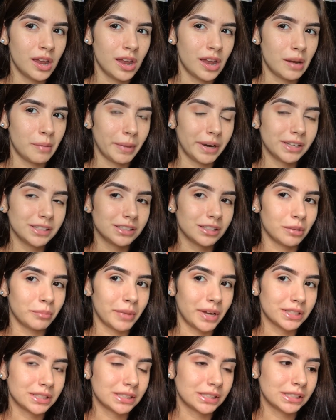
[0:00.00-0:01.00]
And my
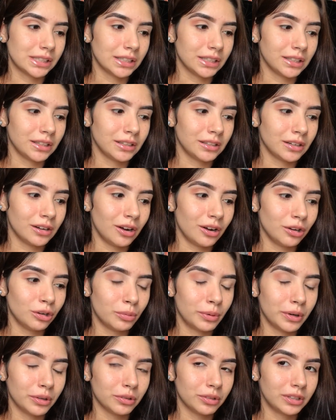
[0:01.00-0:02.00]
dumbass is looking all
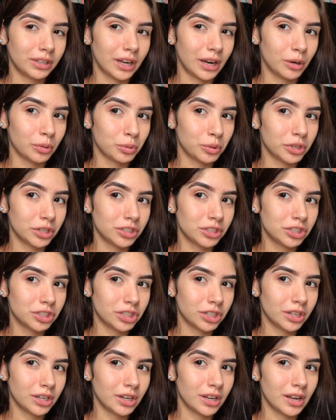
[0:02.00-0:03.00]
around the counter and
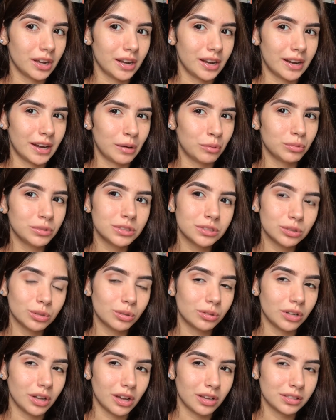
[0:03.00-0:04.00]
shit, and I was so
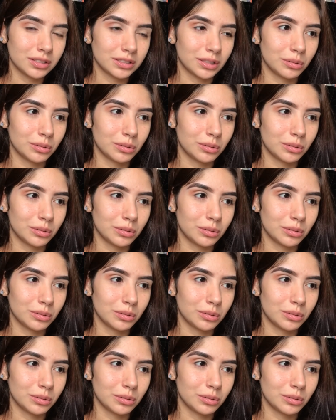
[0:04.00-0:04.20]
lost.